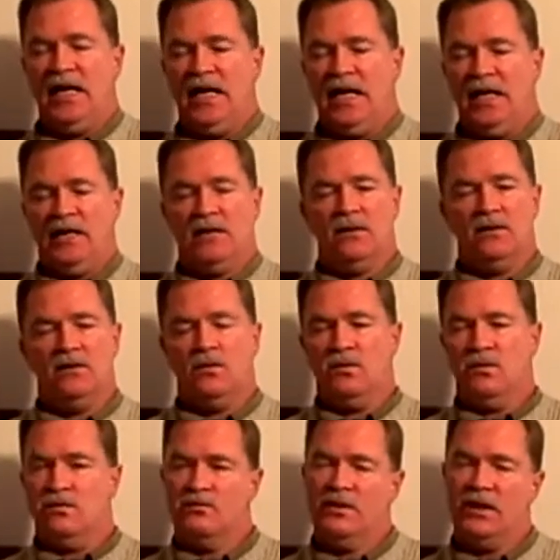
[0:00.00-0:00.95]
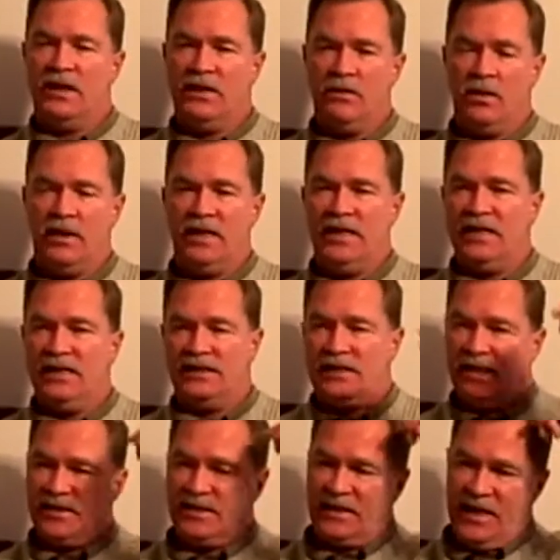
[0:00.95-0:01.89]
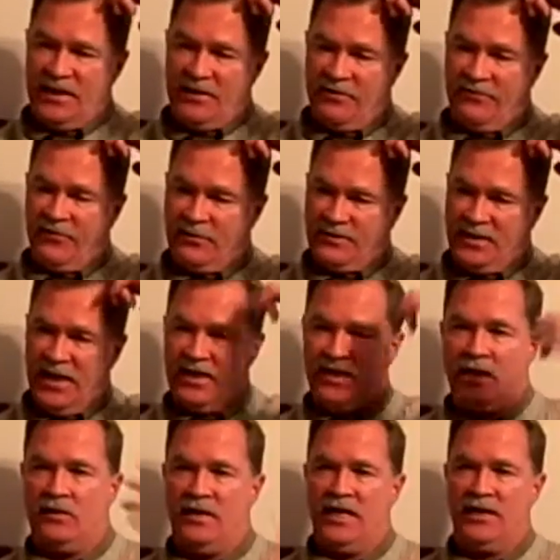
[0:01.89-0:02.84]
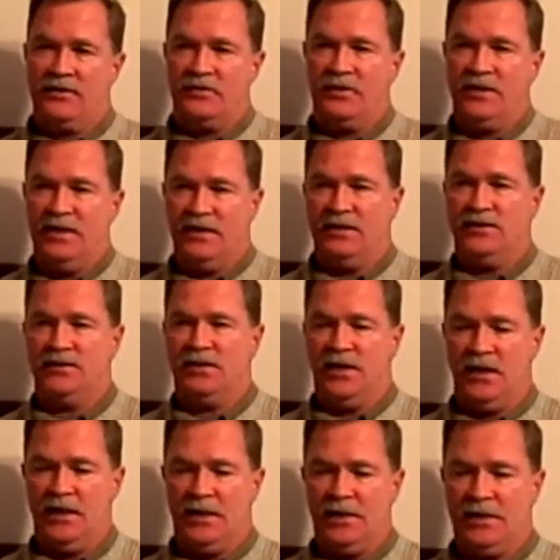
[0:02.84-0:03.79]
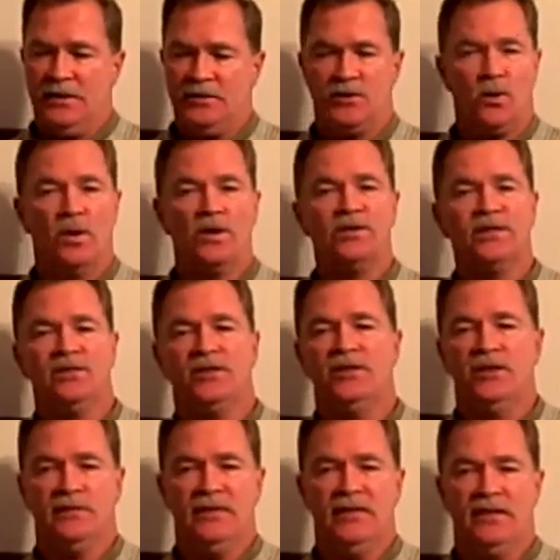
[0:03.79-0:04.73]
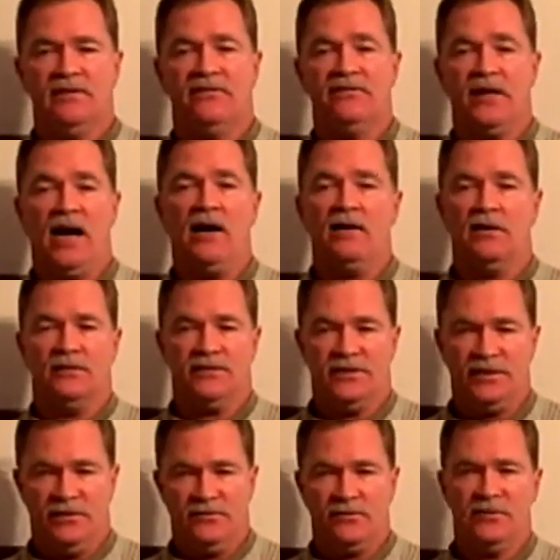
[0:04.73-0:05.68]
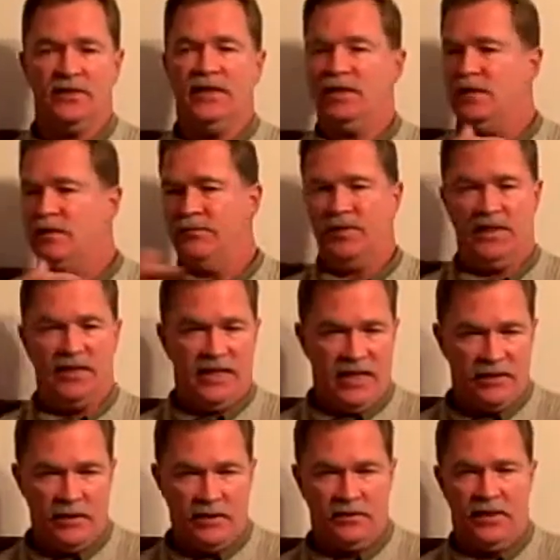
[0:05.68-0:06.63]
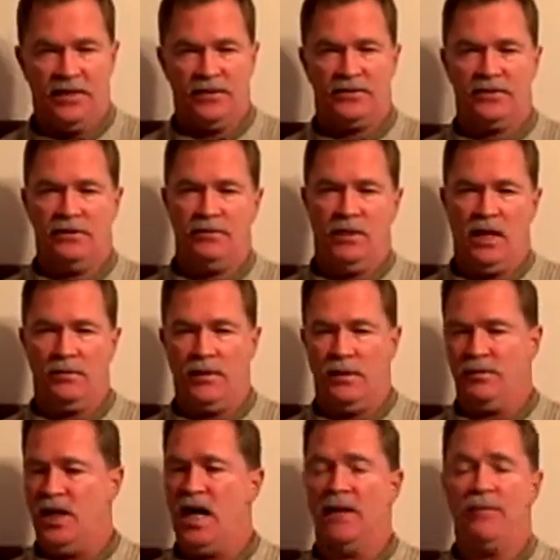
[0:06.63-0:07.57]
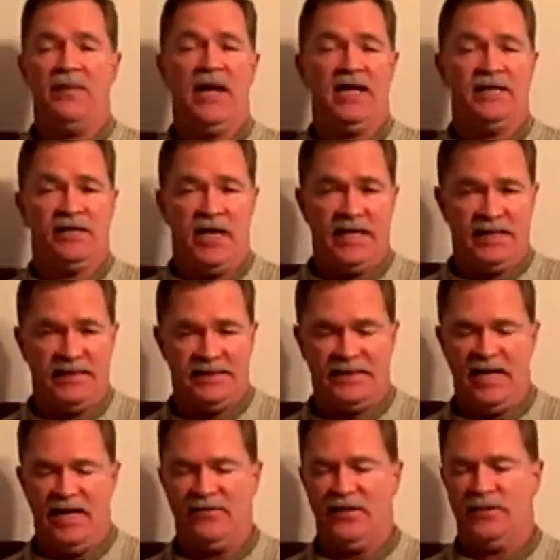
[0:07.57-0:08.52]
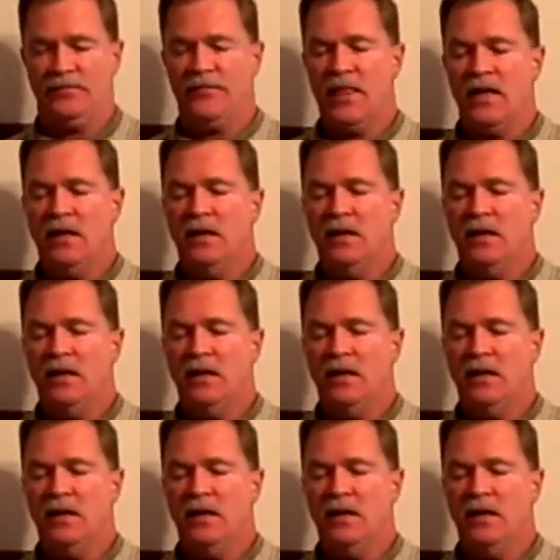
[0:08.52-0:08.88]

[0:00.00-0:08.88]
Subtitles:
And really what it is, let's say your first endnote entry is George's Doobie, The Flower of Chivalry, complete endnote entry, blah, blah, blah, page 87.